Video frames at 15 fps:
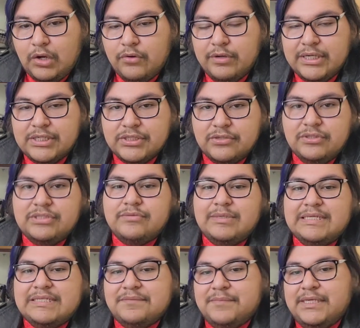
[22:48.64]
always so
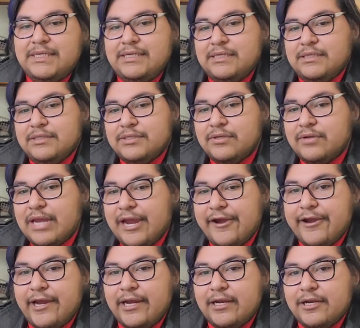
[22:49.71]
sweet to me, so
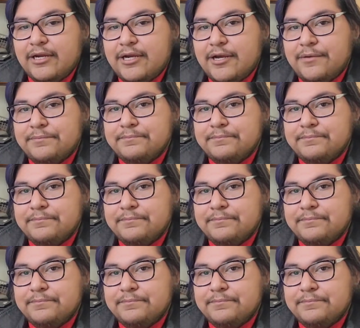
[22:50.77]
caring,